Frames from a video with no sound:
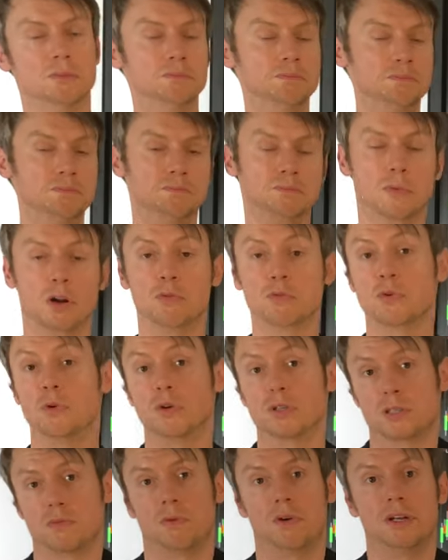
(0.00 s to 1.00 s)
Of
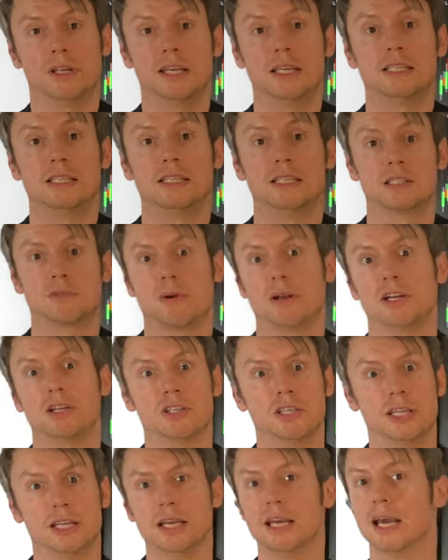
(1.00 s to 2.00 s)
course, one easy
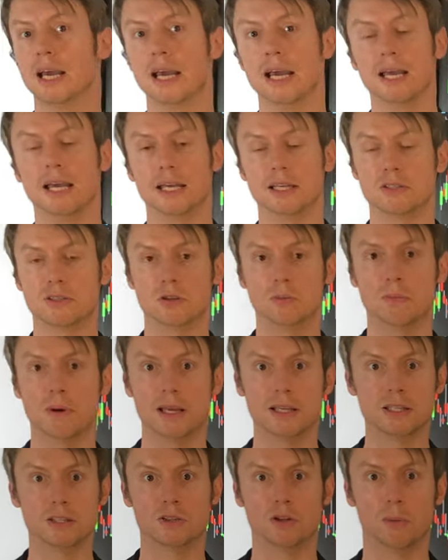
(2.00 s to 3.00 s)
strategy is to
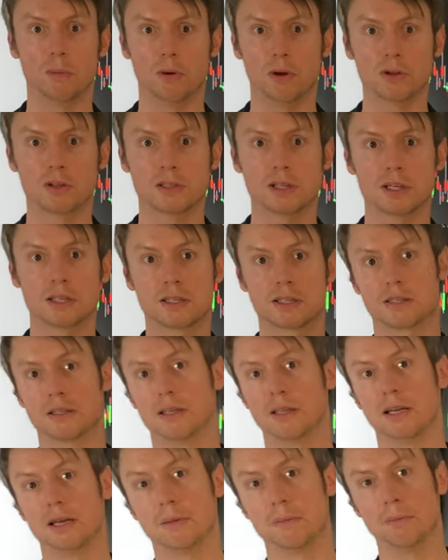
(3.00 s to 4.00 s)
place stop losses,
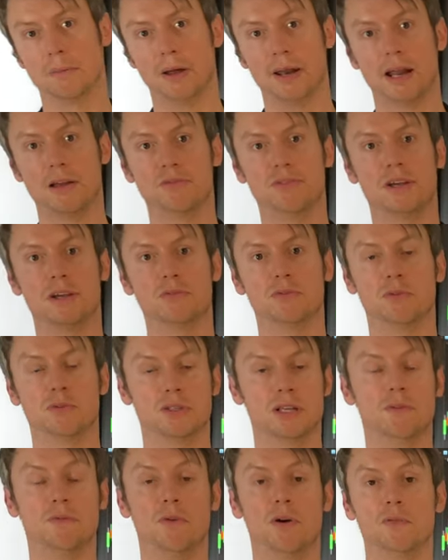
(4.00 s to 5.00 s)
but I think for
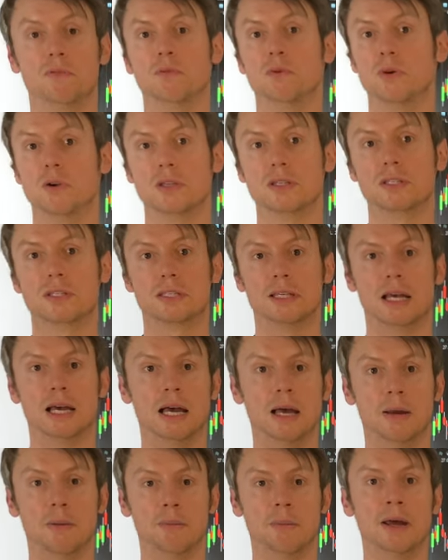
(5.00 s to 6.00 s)
someone who is
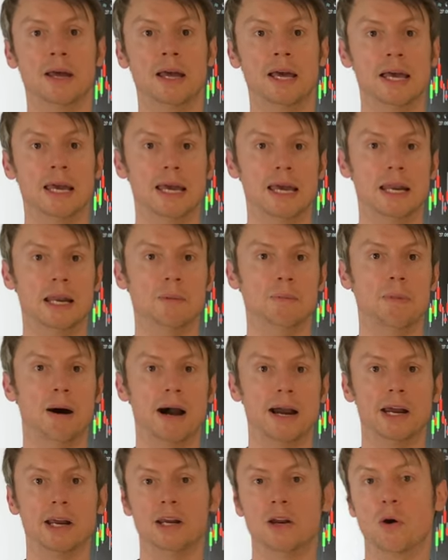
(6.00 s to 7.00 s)
in a
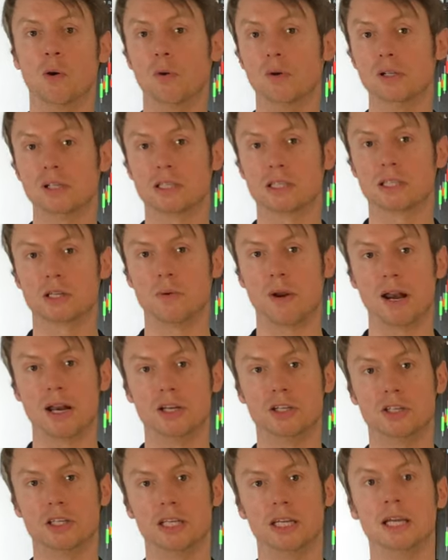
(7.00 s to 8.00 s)
buy and hold
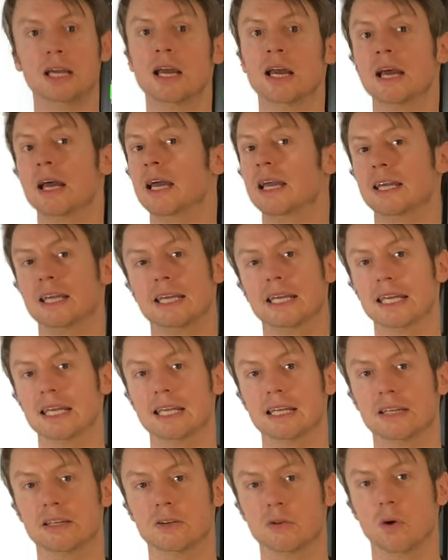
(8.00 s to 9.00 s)
strategy,
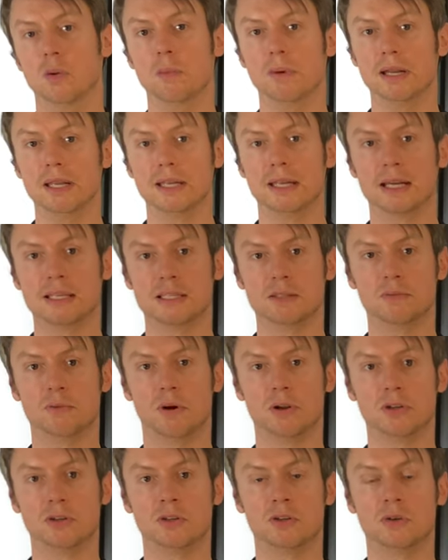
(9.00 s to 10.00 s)
he normally doesn't
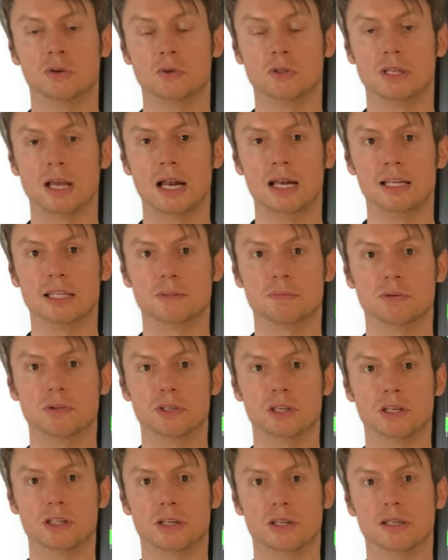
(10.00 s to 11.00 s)
want to sell his
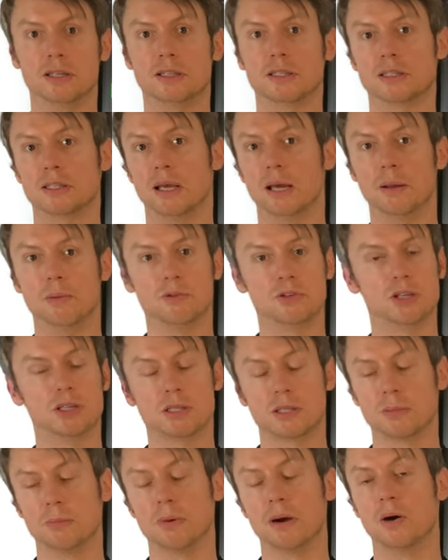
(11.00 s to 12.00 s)
positions
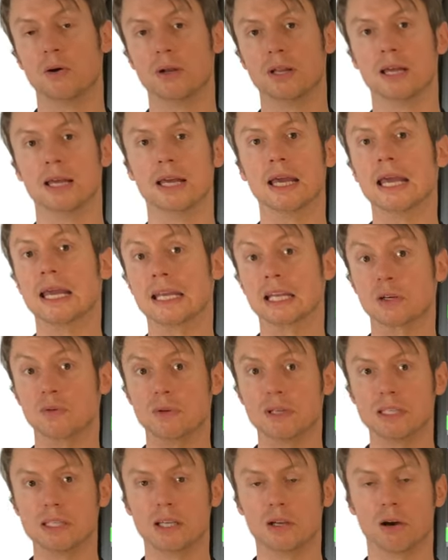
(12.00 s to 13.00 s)
just about the
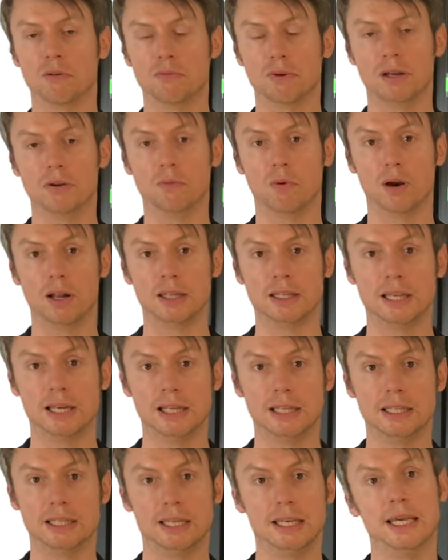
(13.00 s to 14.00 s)
increasing of in
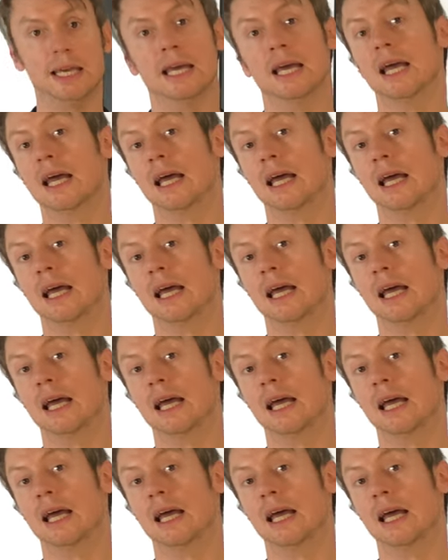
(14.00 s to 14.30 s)
volatility.